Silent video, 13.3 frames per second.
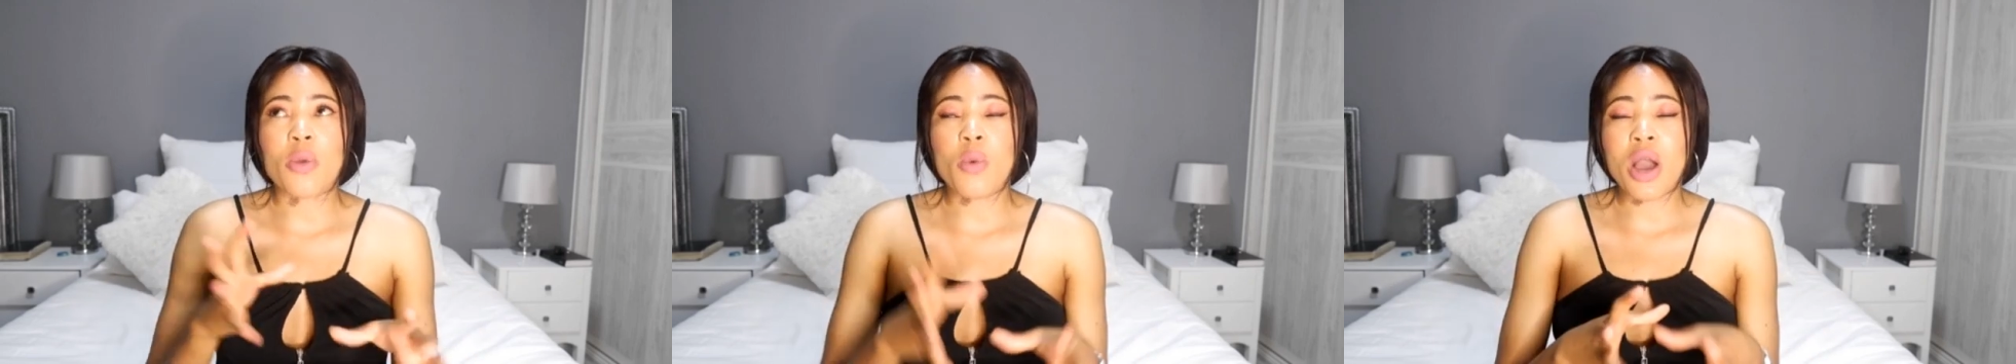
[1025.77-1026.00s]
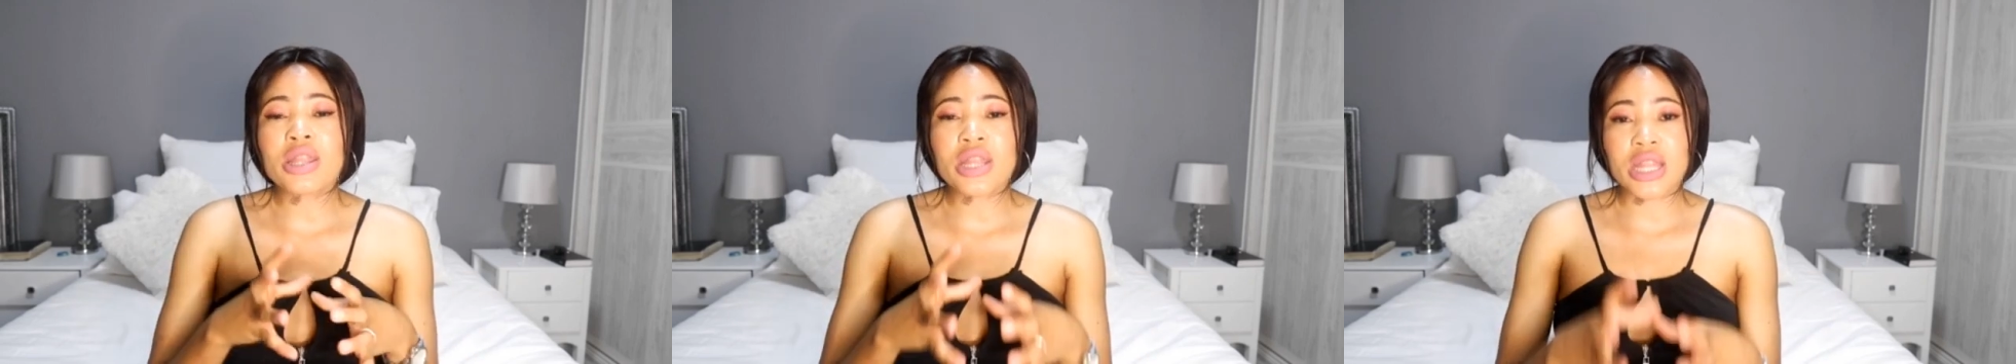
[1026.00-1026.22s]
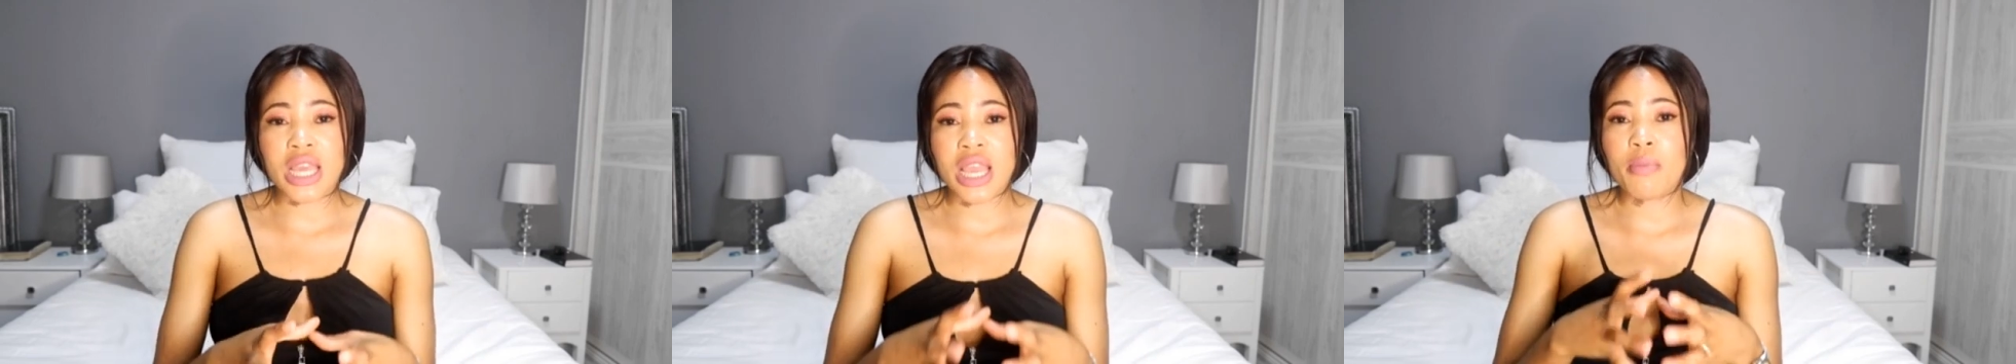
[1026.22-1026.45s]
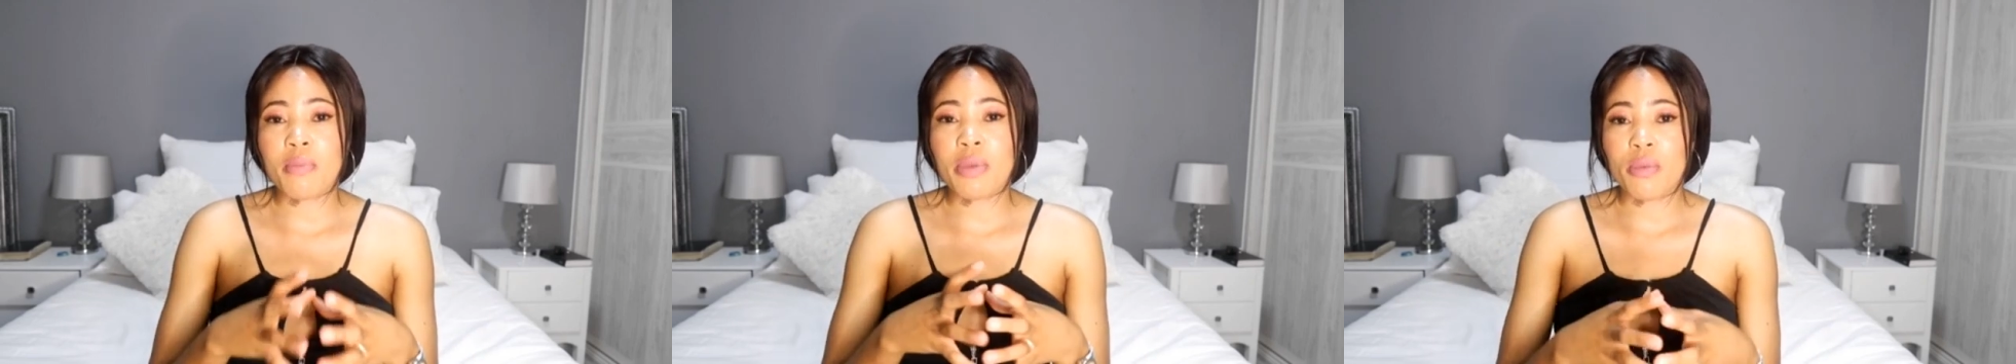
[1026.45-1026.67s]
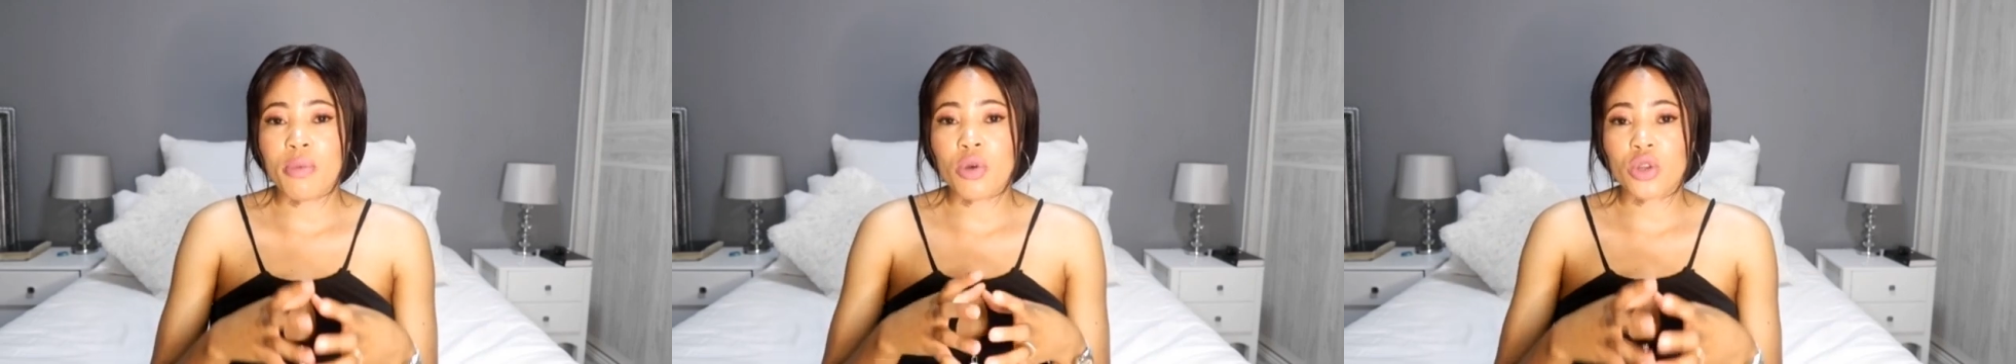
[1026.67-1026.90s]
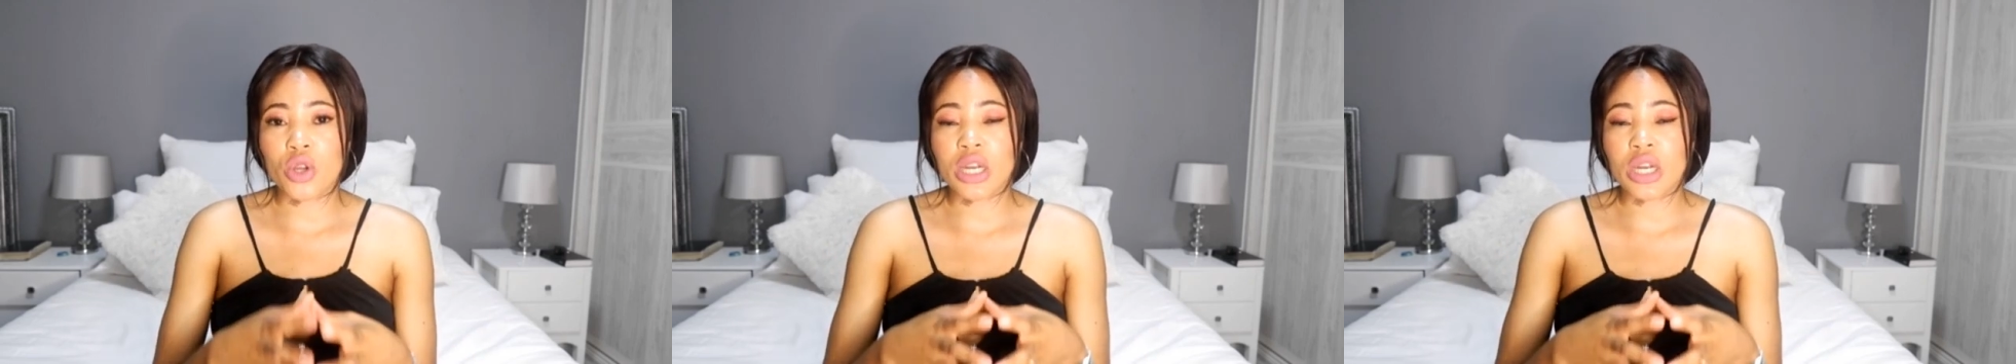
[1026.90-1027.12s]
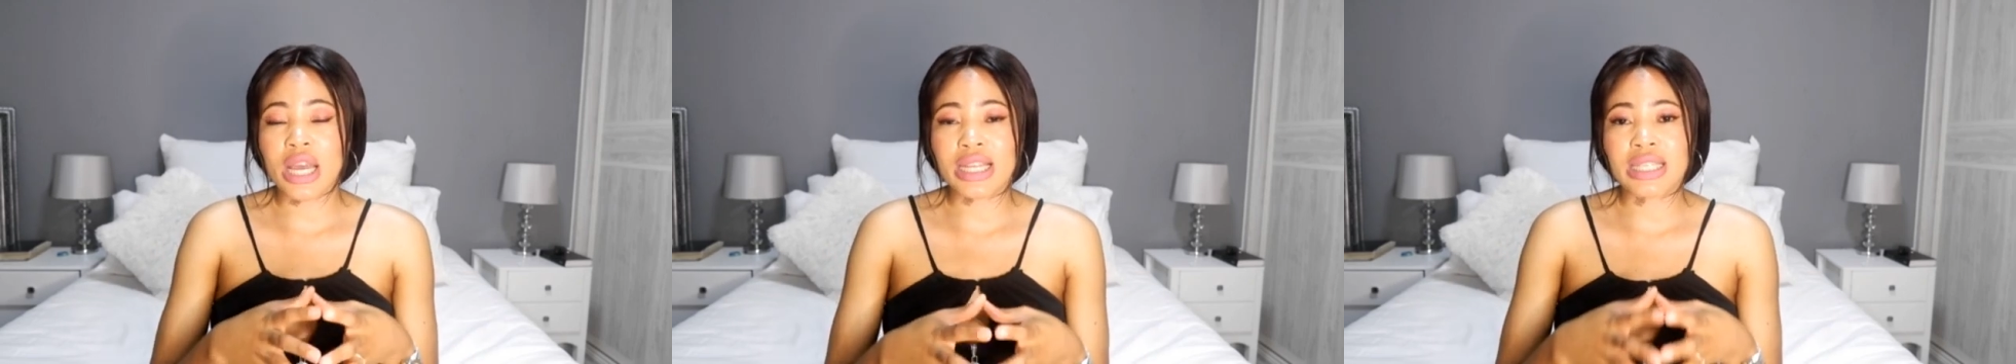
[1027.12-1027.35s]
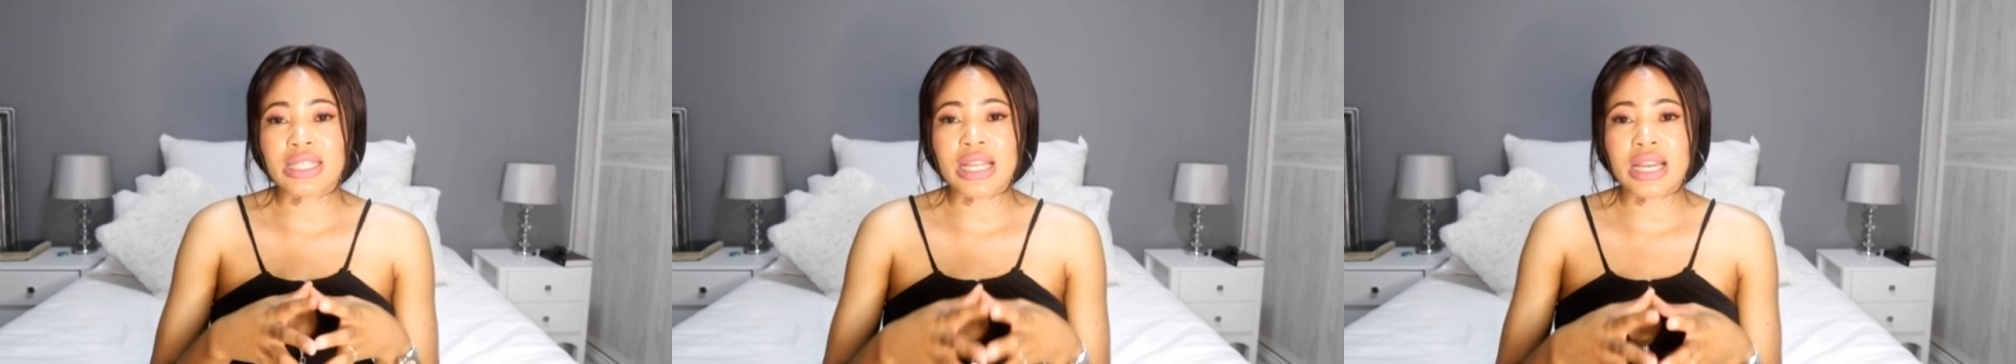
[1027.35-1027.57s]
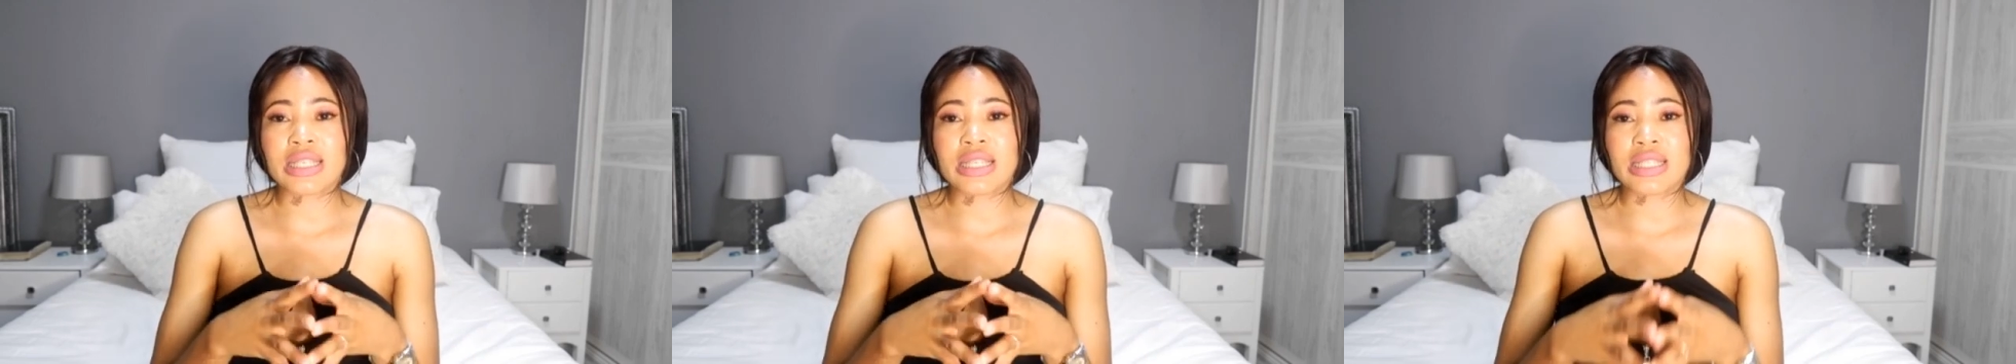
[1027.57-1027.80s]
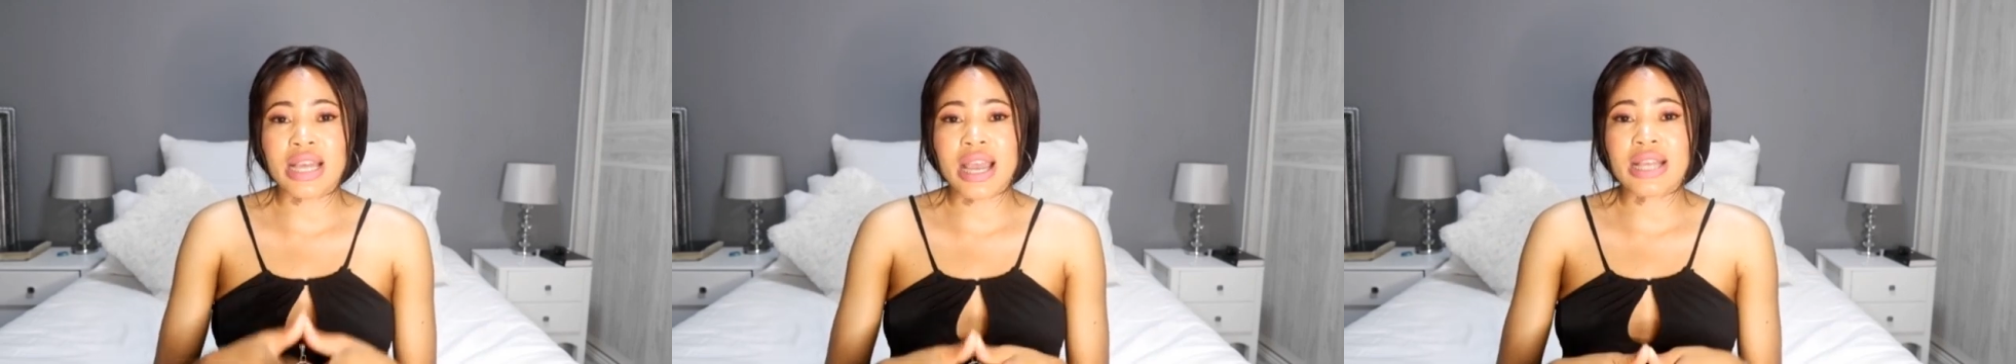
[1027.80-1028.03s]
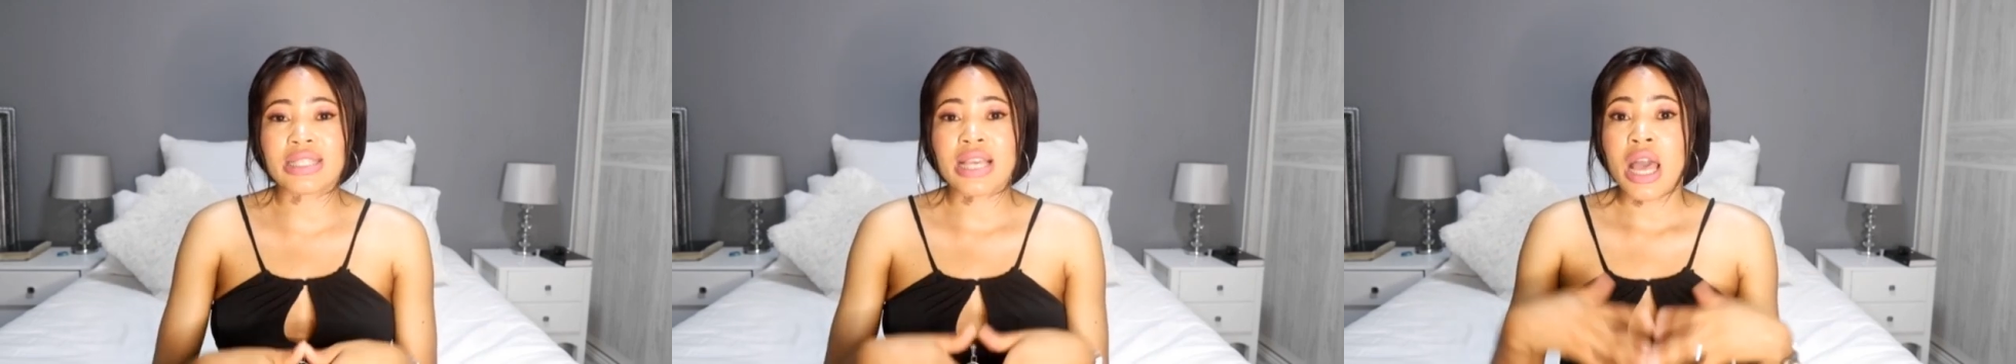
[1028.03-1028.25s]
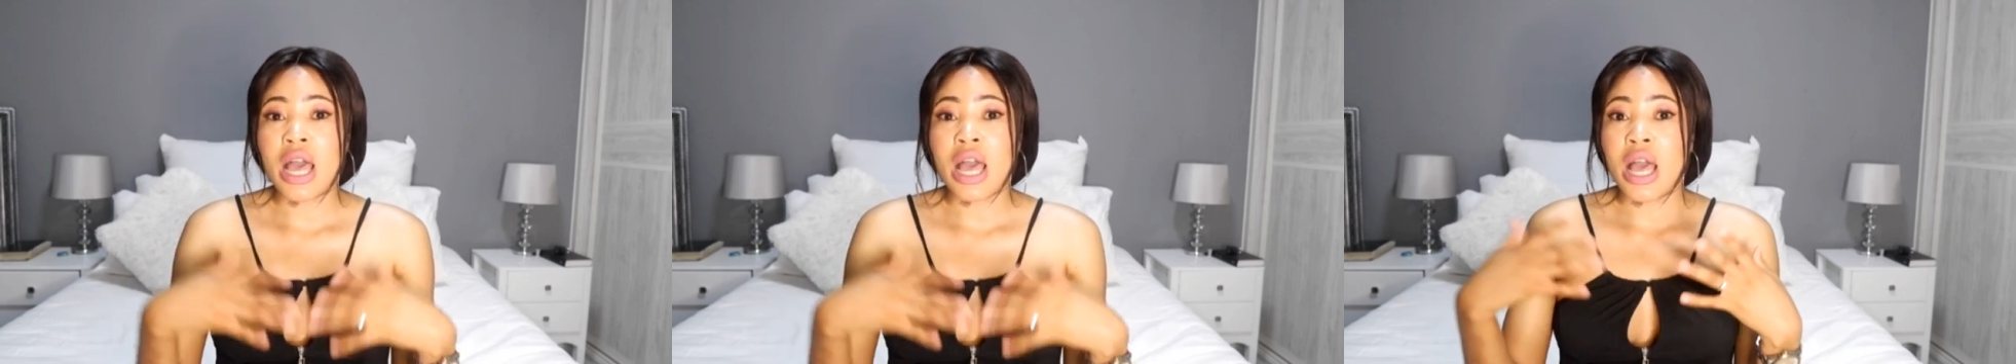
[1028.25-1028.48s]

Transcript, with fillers: But one thing people don't understand is that